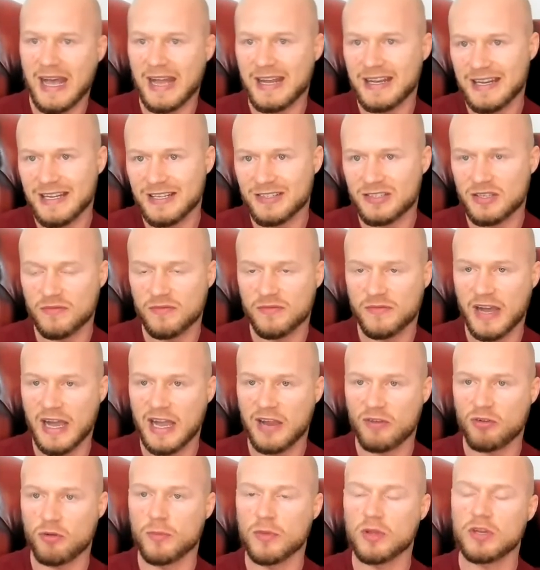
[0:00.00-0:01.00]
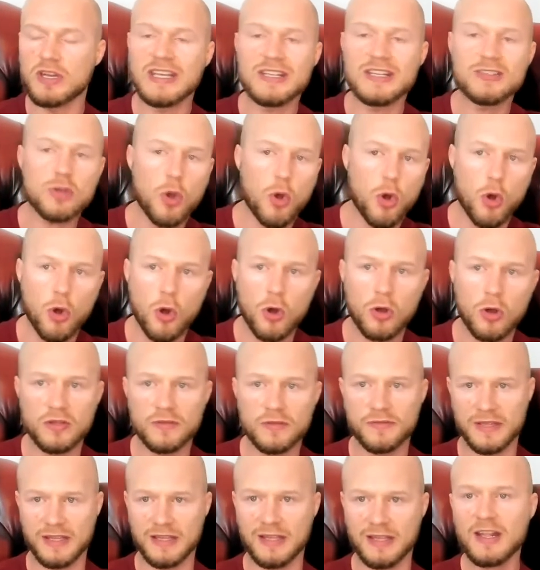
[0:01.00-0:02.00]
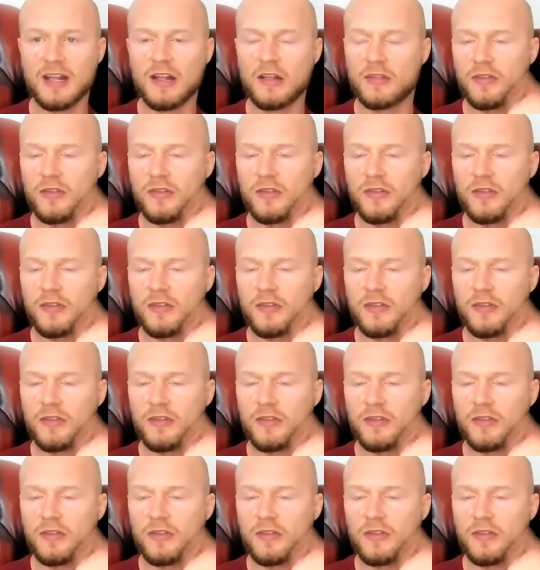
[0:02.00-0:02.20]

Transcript: and it's environment. It's all of it.